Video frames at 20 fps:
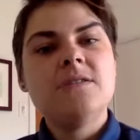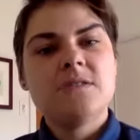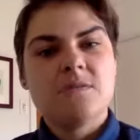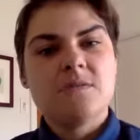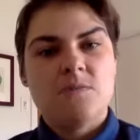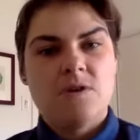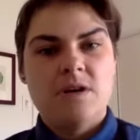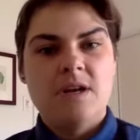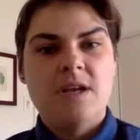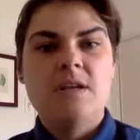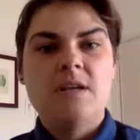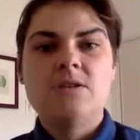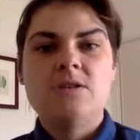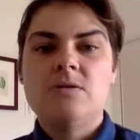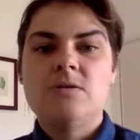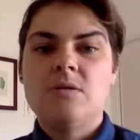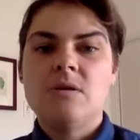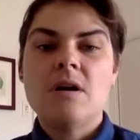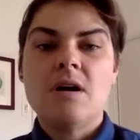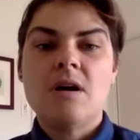someone
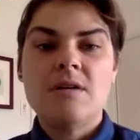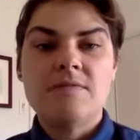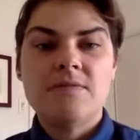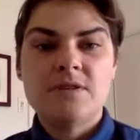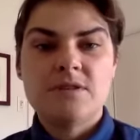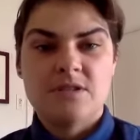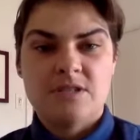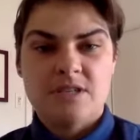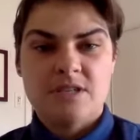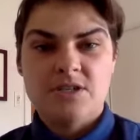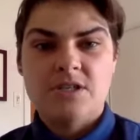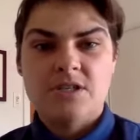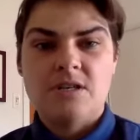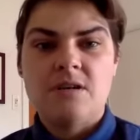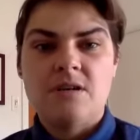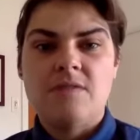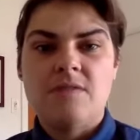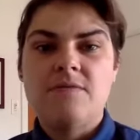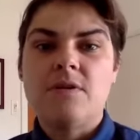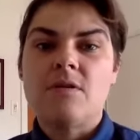into a conversation
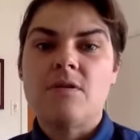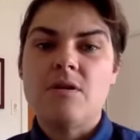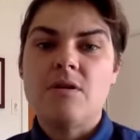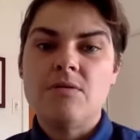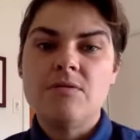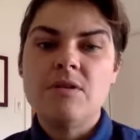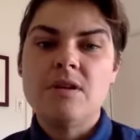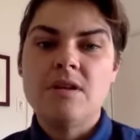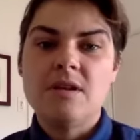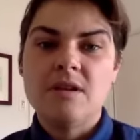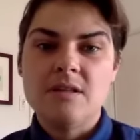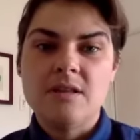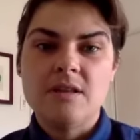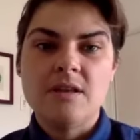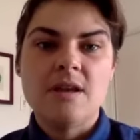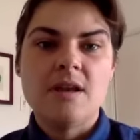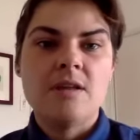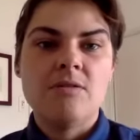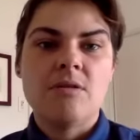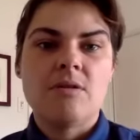of their own
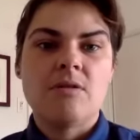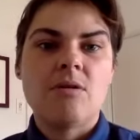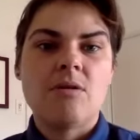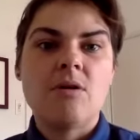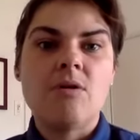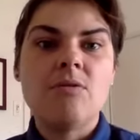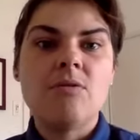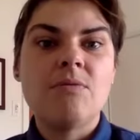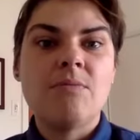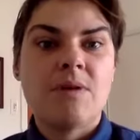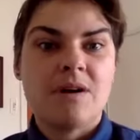healing and their own